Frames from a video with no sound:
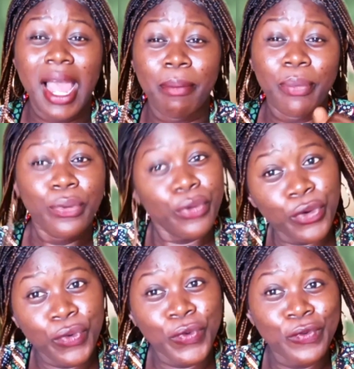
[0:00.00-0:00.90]

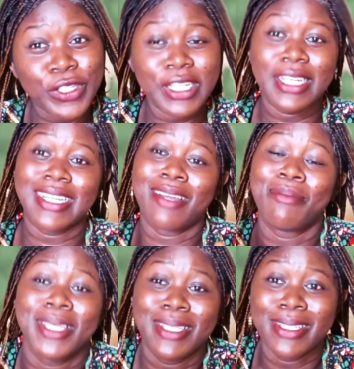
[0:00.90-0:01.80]
approved,
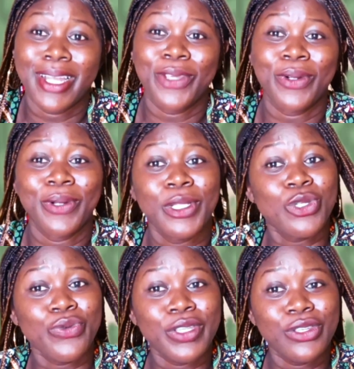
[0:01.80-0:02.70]
that means that you're
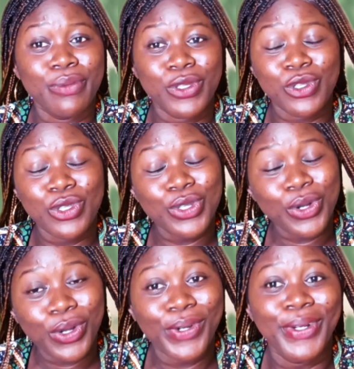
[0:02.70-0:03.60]
going to resume to
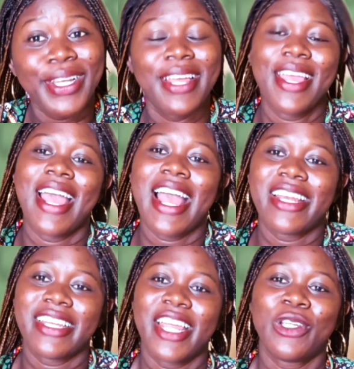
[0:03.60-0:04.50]
school,
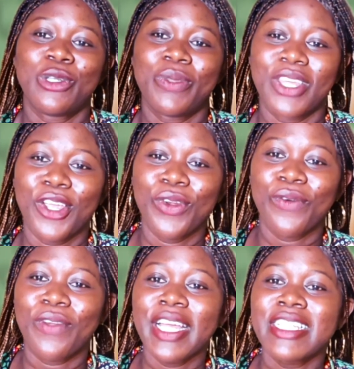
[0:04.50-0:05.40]
and then you should be
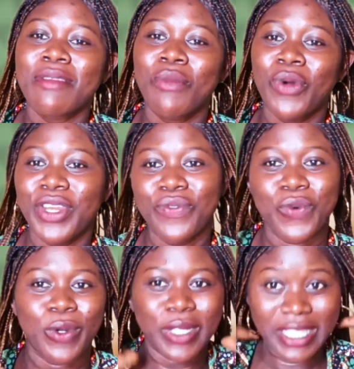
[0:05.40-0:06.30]
thinking of getting money
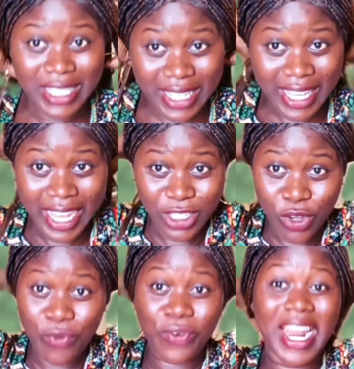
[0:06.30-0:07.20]
for
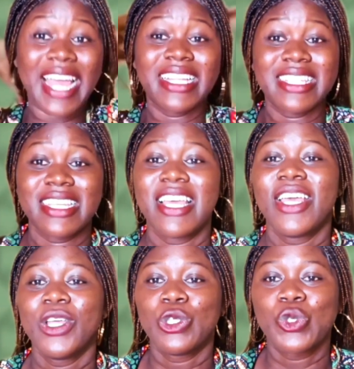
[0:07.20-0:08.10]
ticket, your flight
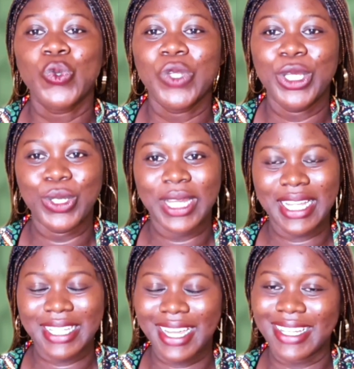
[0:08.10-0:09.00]
to the
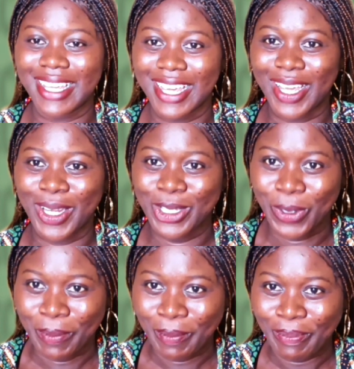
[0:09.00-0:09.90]
United
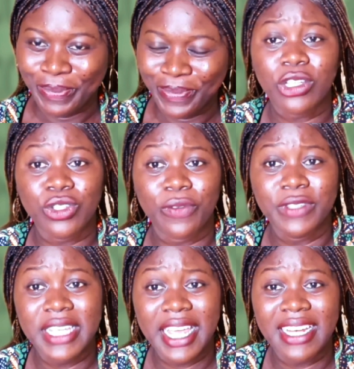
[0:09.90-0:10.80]
Kingdom. The cost
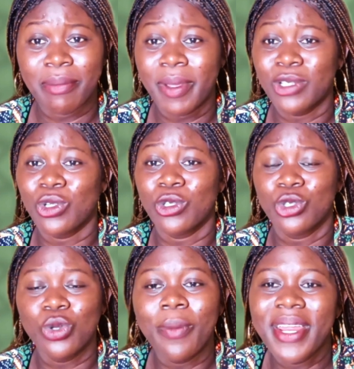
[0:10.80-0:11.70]
of ticket depends on
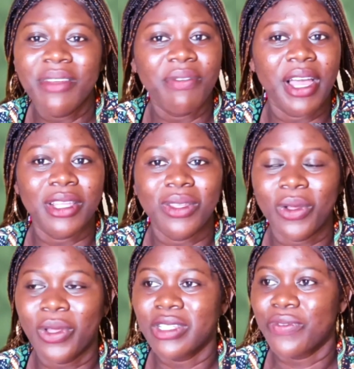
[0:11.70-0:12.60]
so many
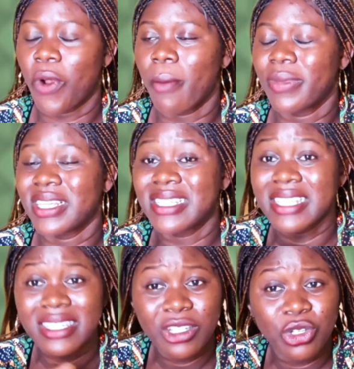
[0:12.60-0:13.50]
factors, from the
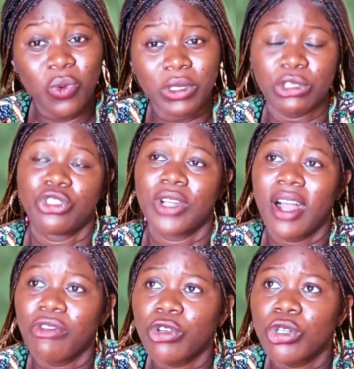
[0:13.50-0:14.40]
season you want to
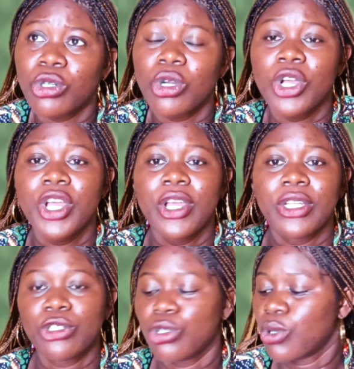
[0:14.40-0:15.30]
travel
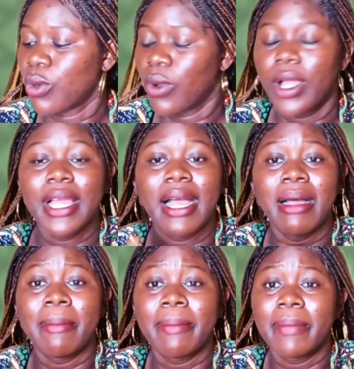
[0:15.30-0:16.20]
to
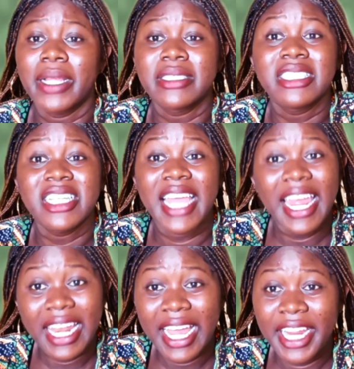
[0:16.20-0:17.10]
the
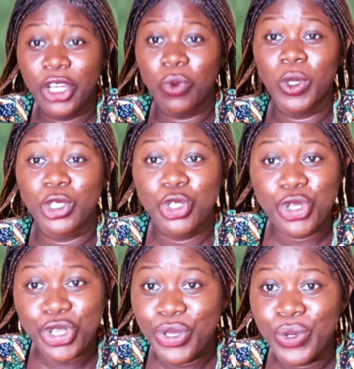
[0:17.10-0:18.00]
airline you want
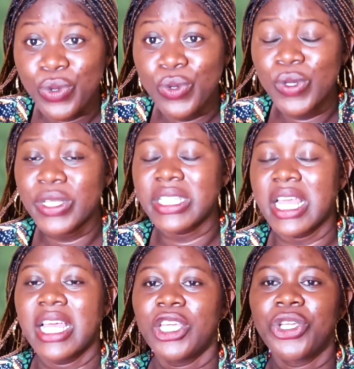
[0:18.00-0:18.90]
to
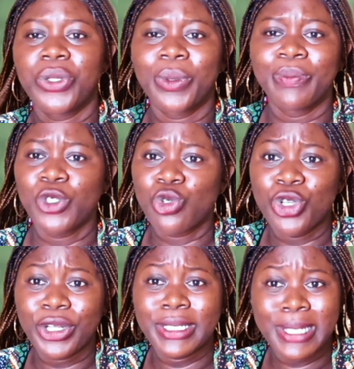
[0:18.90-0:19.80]
use, you know,
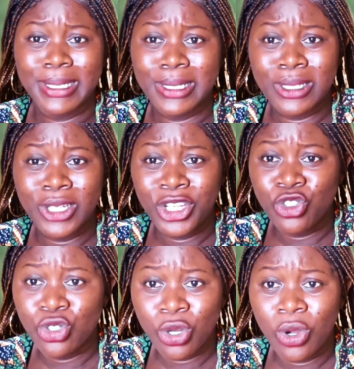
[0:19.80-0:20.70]
to your
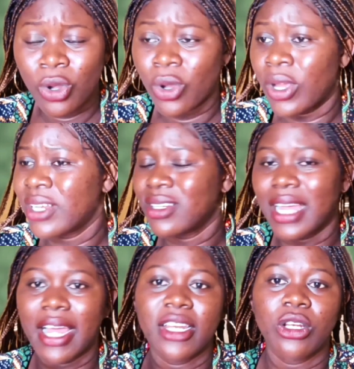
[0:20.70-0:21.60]
destination,
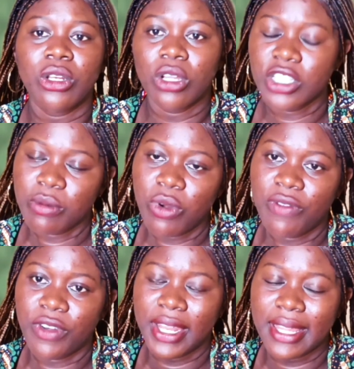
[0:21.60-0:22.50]
and lots
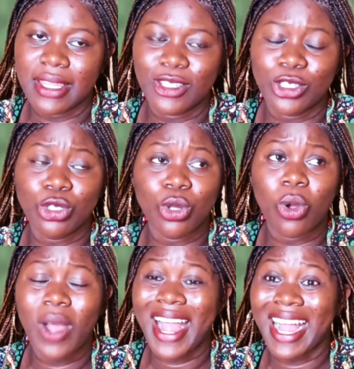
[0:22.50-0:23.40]
more of other things.
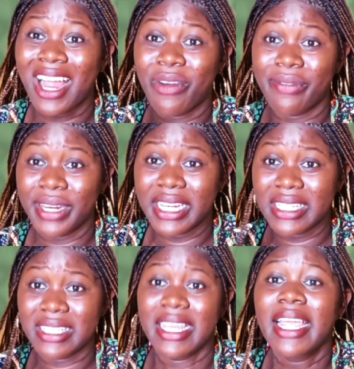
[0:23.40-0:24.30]
So I can't
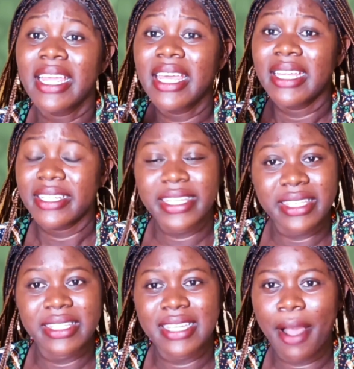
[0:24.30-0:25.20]
really say
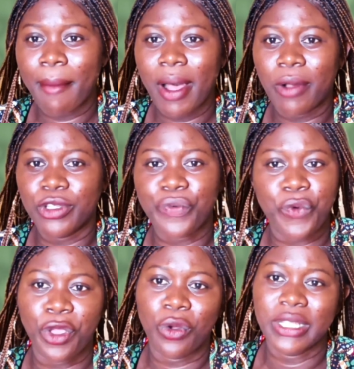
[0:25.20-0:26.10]
this is the amount
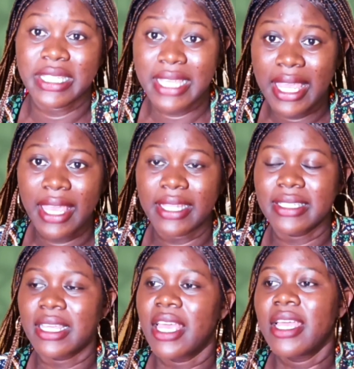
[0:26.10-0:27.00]
for your
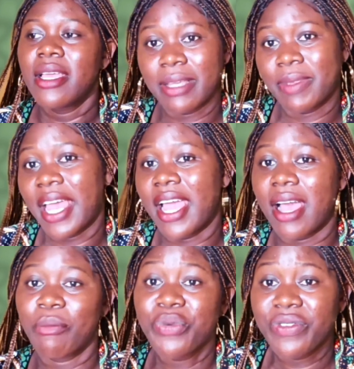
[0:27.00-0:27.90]
ticket, except
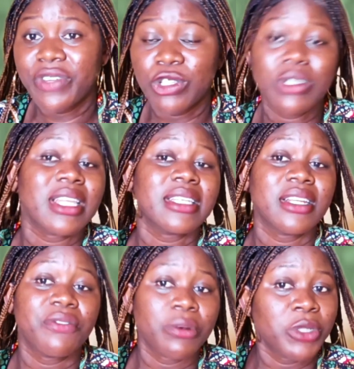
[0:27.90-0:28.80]
I am privy to
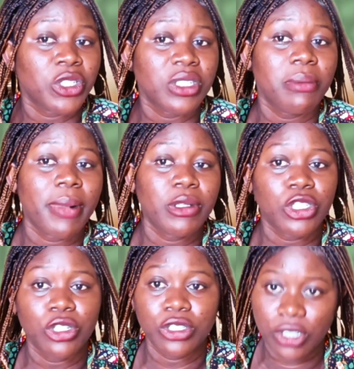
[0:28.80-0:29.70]
certain information
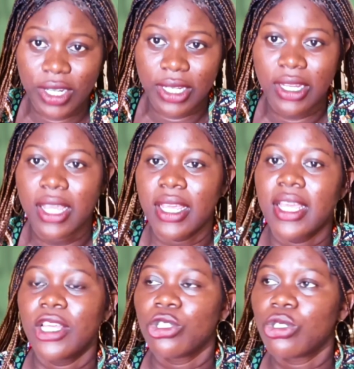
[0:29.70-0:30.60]
about your journey.
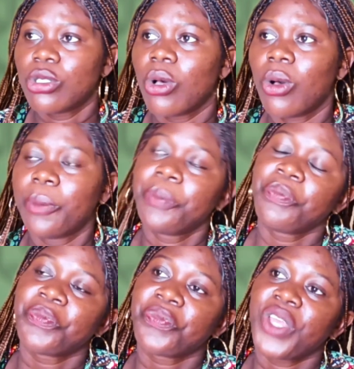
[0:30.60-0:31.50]

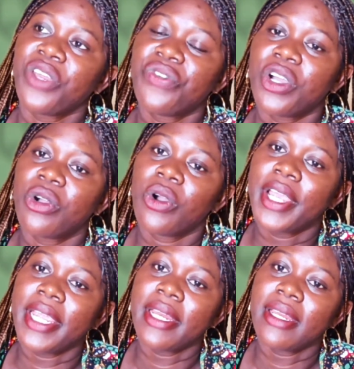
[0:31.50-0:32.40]
So if you're
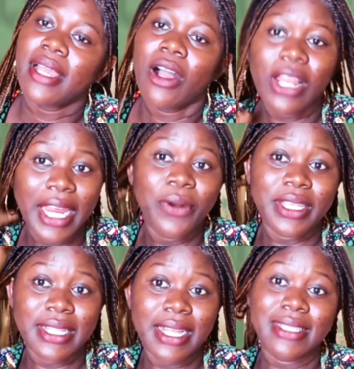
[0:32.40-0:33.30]
going, all I
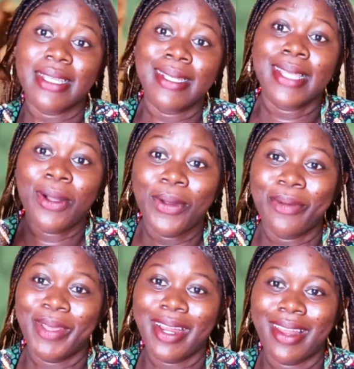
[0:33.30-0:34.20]
know is that there is
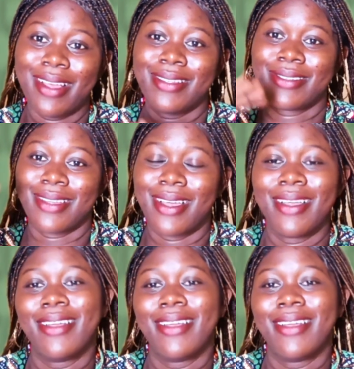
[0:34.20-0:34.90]
economy class